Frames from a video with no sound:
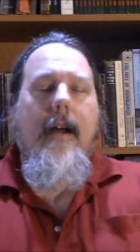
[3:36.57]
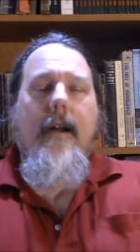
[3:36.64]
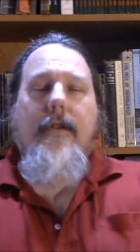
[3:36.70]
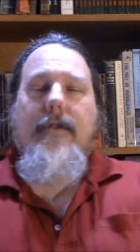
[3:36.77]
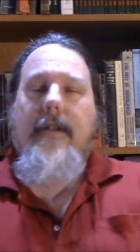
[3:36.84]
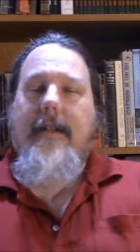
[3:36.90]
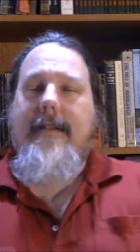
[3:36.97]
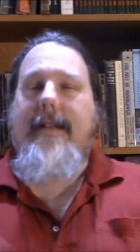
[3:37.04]

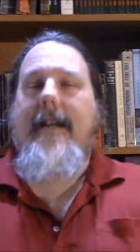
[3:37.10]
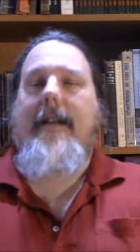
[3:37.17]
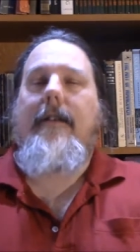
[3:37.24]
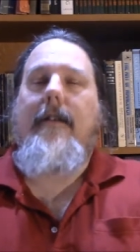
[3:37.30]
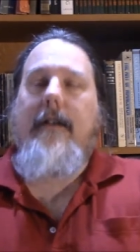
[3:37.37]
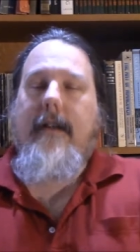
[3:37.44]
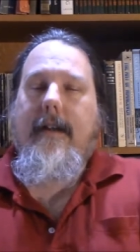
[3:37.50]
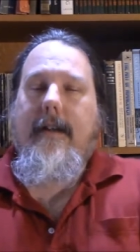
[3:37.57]
So let's take a
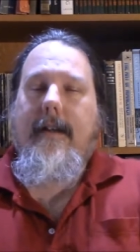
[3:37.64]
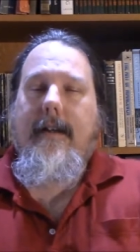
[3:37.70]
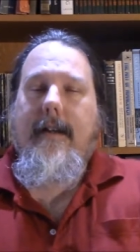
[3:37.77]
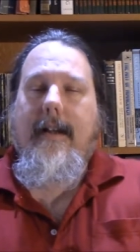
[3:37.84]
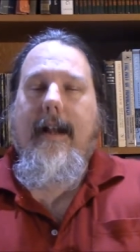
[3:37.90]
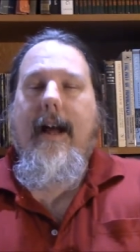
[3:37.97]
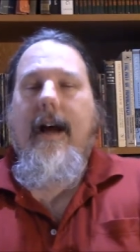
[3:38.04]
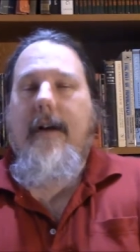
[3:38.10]
look
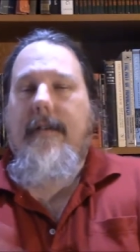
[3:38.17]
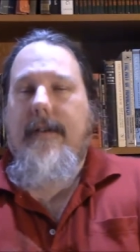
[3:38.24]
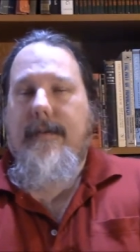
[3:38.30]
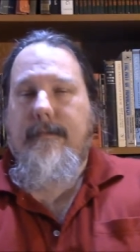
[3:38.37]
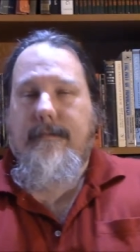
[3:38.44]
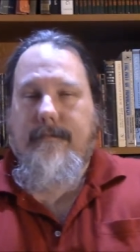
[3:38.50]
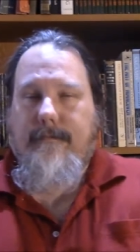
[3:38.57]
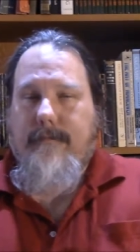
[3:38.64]
at how this
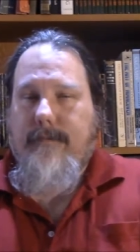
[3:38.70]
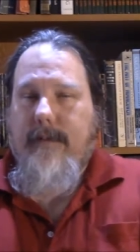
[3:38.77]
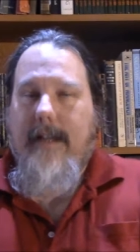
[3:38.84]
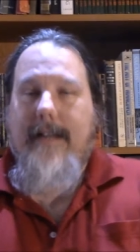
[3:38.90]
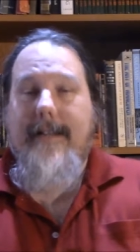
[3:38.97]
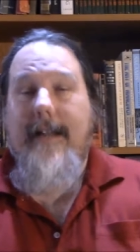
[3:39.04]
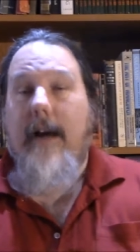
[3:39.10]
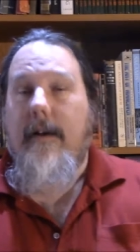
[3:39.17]

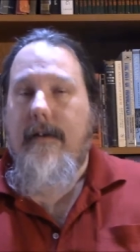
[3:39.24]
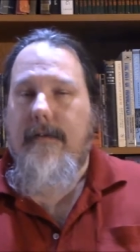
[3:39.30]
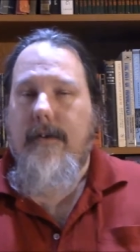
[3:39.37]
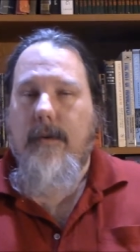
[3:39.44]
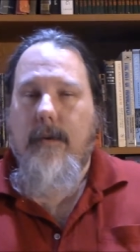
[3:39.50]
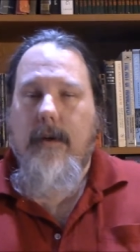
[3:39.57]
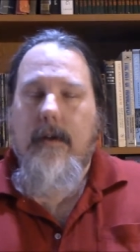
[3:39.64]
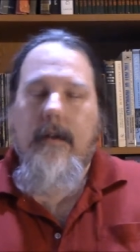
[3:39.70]
plays out, if you
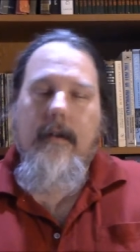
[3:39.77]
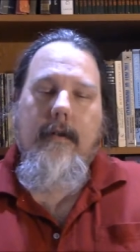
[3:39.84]
will.